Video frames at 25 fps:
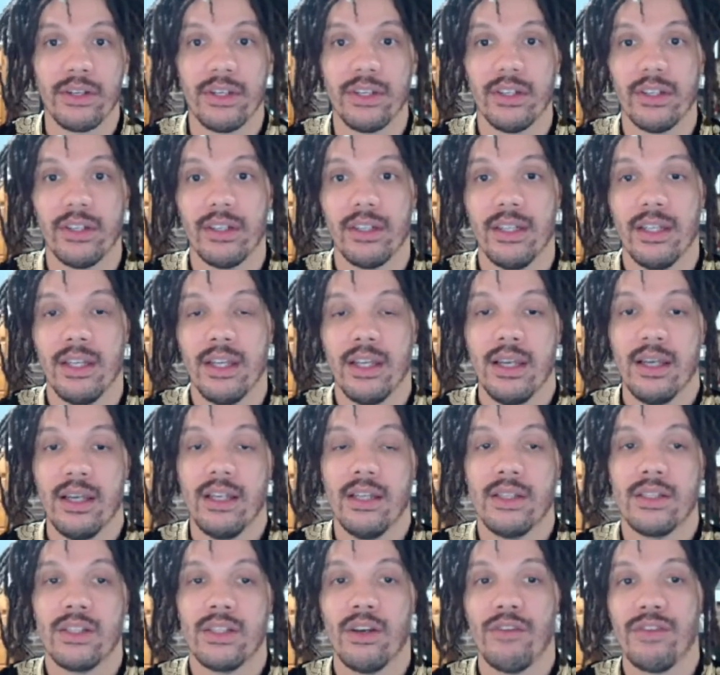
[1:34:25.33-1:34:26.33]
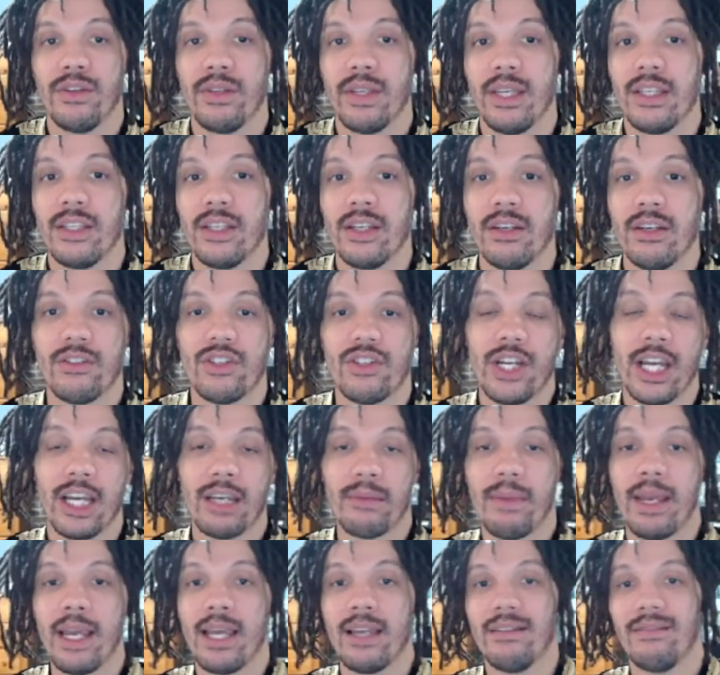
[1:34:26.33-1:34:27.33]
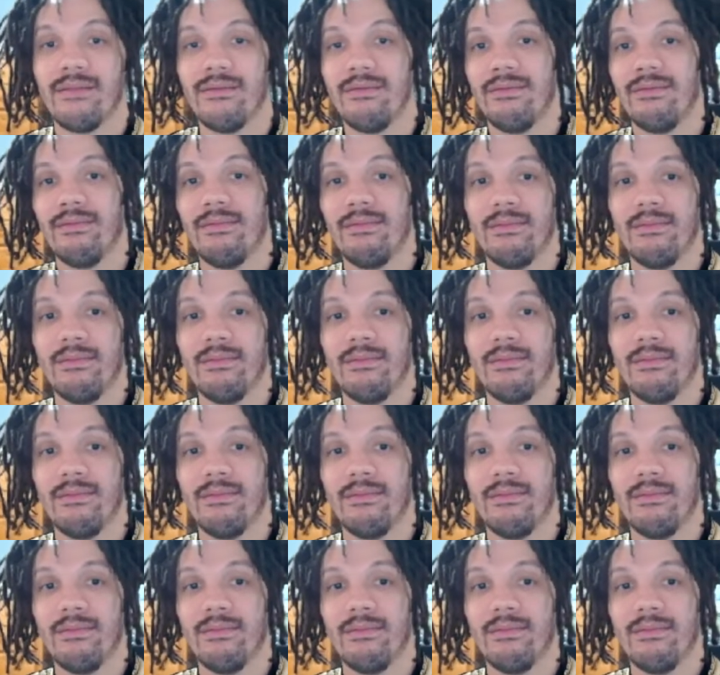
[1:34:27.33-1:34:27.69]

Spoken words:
good. So if you need to checkmate,